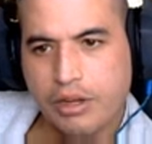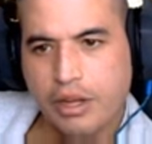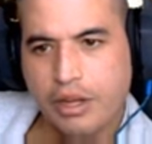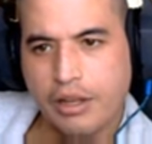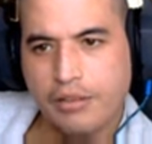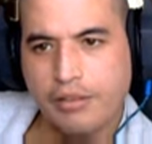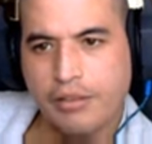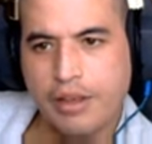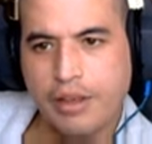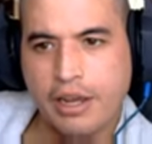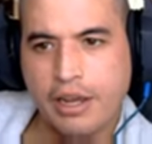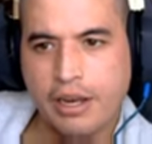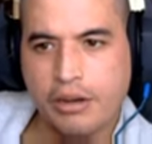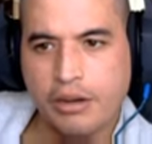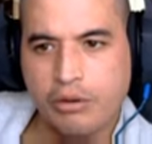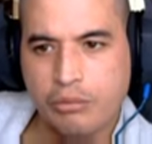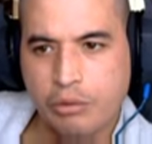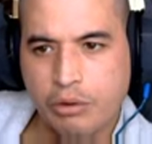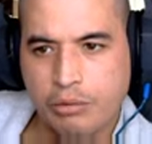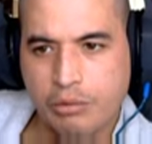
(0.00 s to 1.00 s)
And
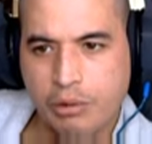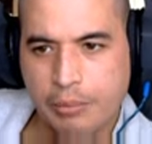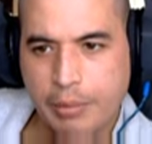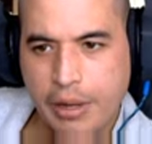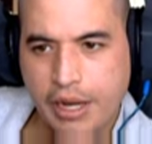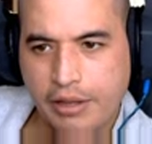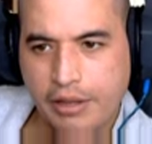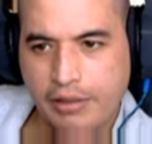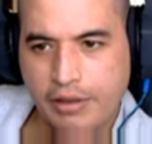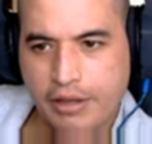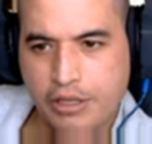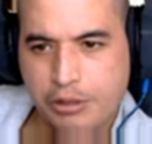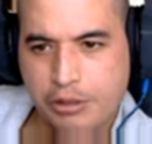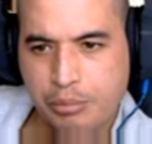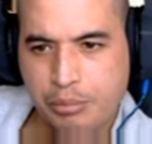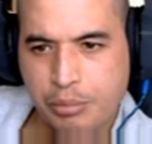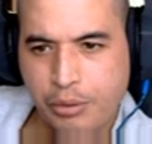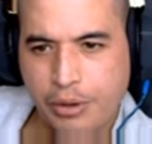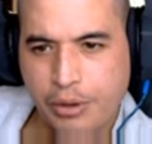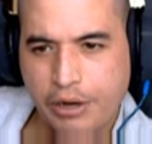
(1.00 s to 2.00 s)
then we will make this
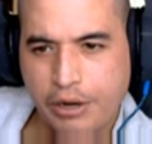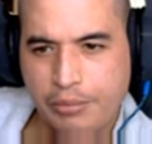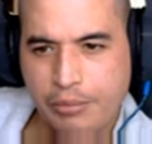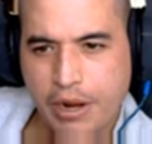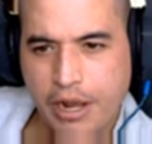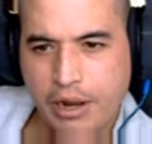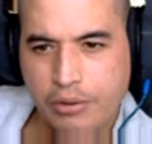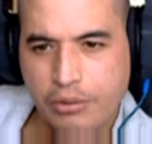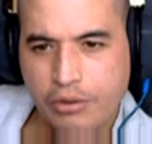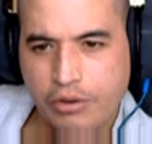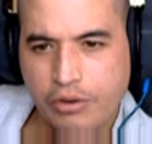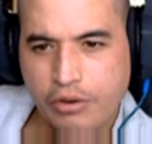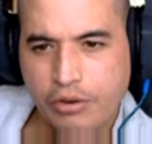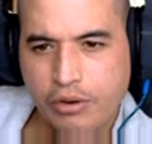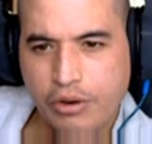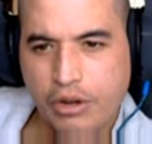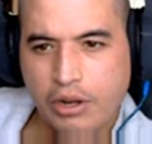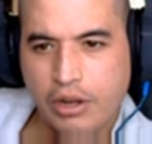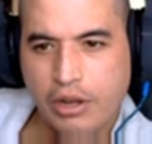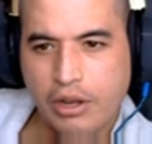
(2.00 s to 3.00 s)
pretty round
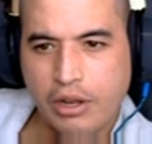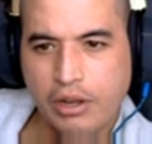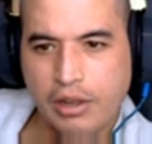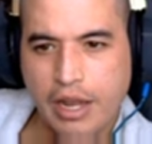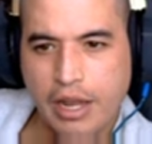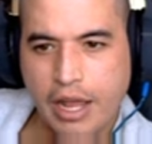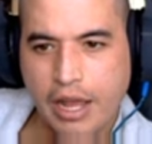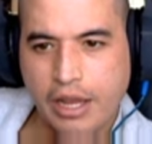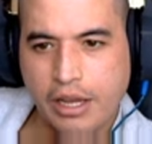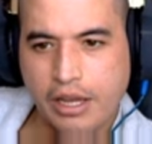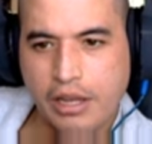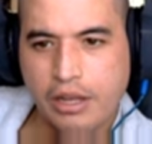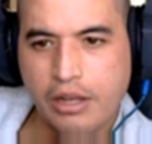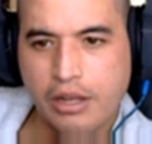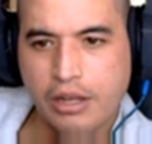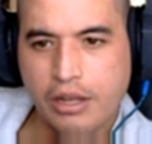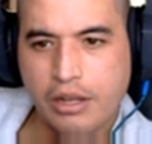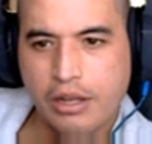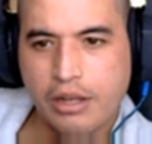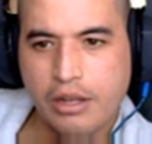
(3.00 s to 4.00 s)
like,
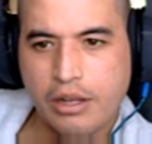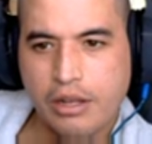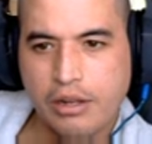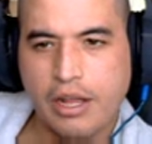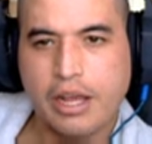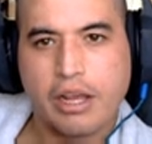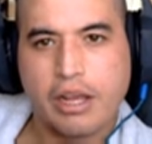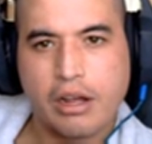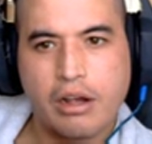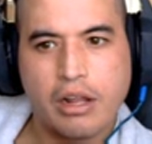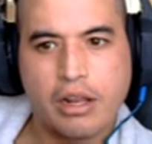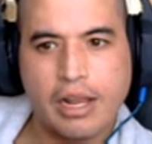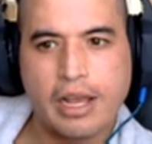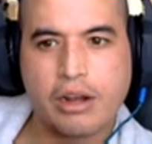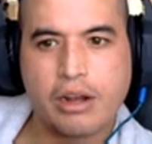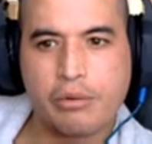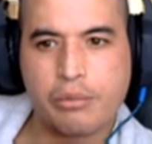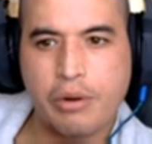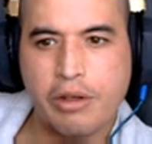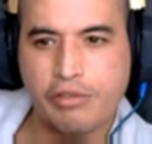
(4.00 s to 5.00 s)
like, a, like
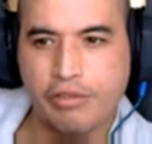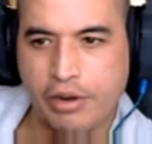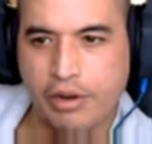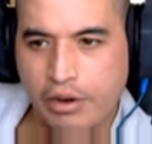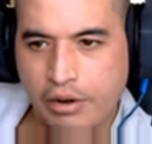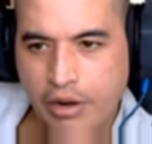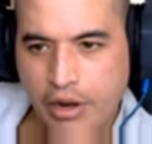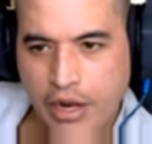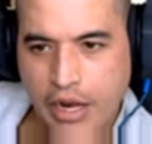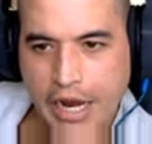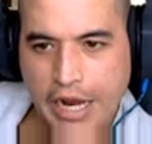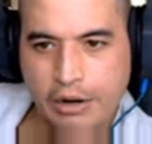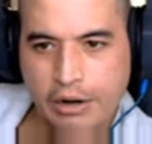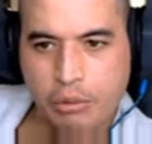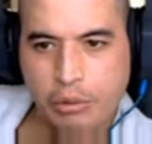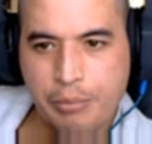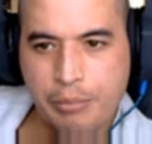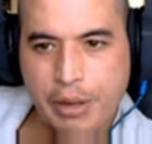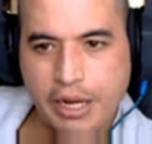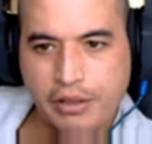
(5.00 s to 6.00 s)
a rivet. And it
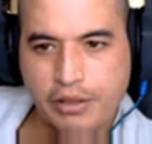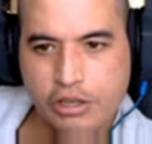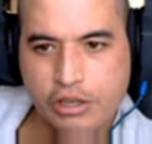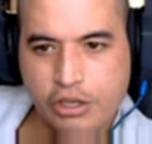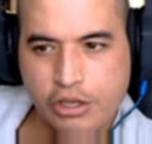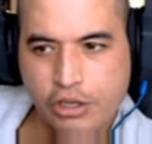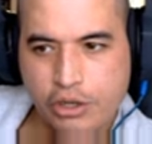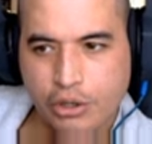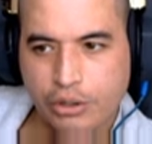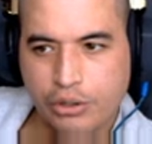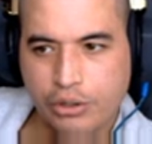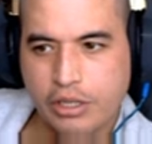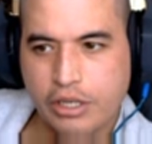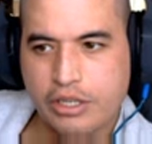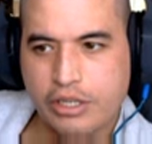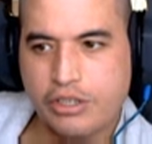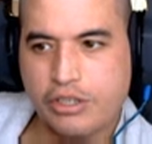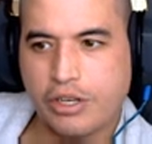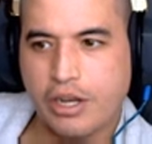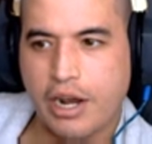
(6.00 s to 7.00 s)
will make this circle
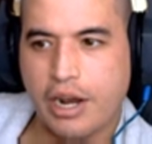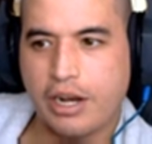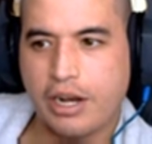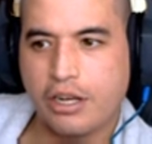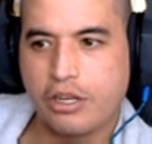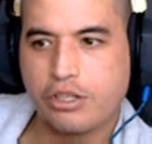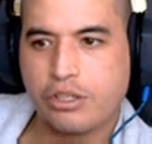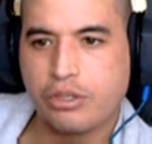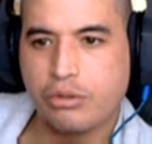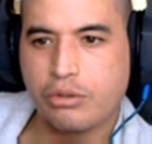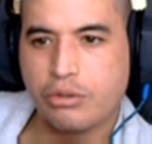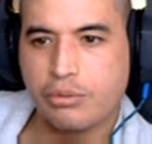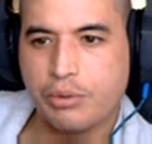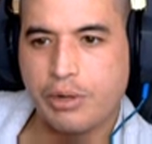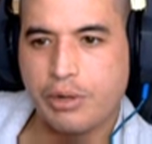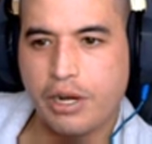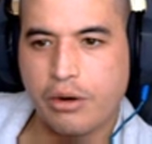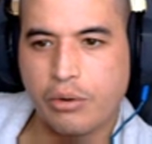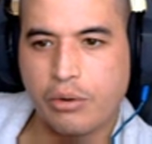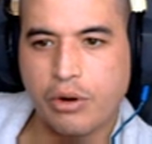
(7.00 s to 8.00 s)
inside. And as soon as we
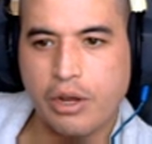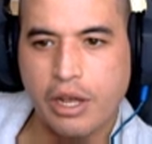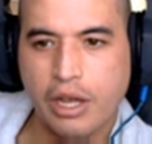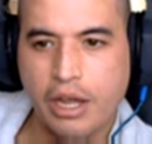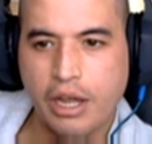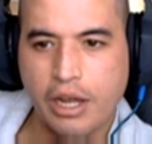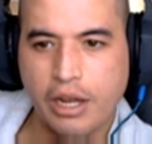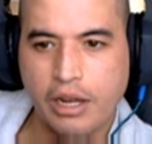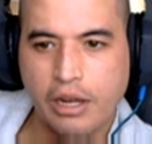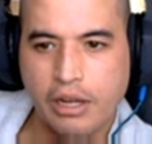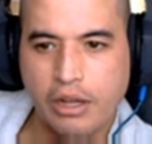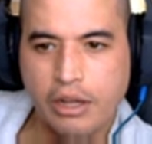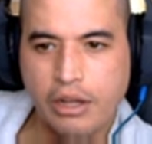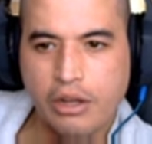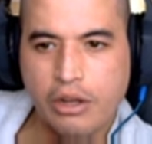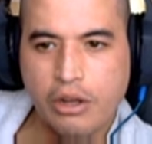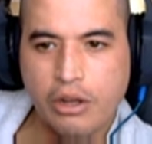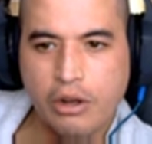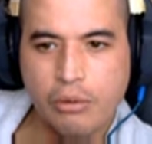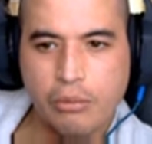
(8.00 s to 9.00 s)
hit OK,
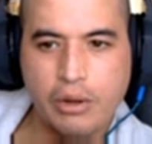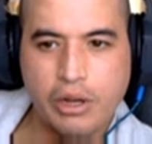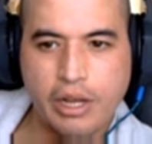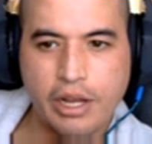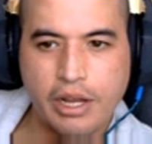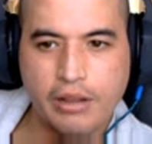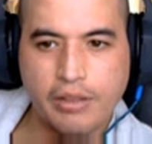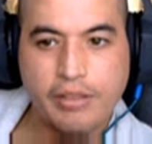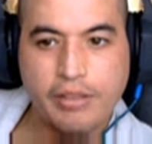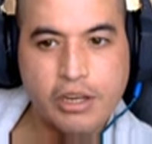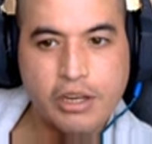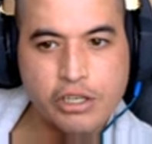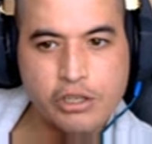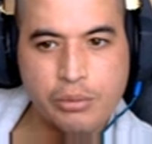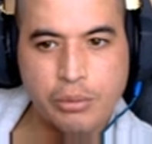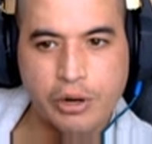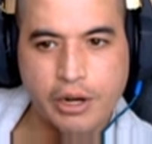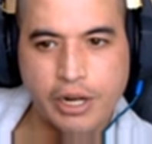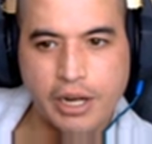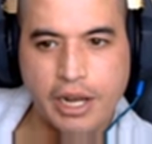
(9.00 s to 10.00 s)
we hit this
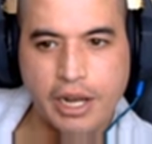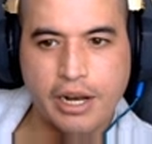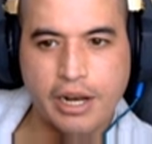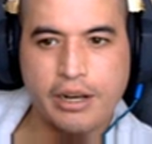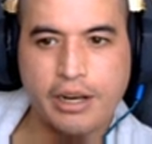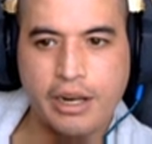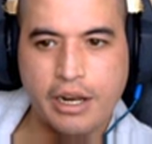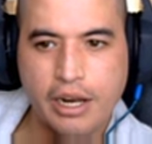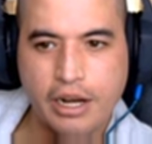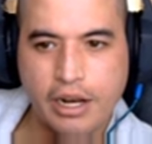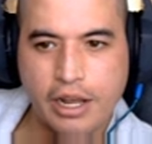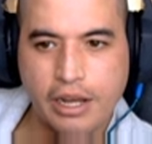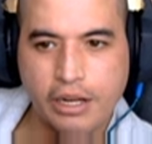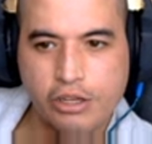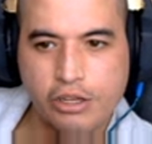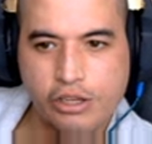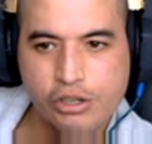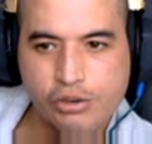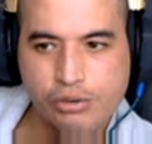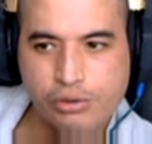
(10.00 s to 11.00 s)
one again, hit
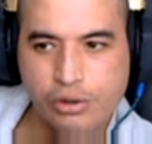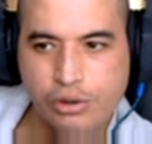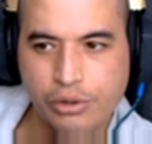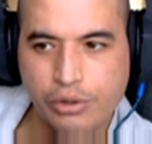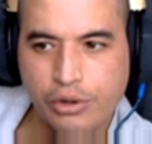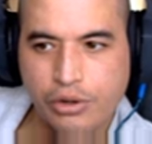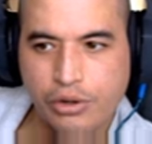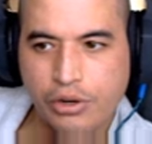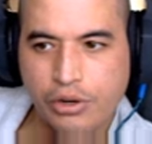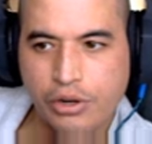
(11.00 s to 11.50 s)
extrude,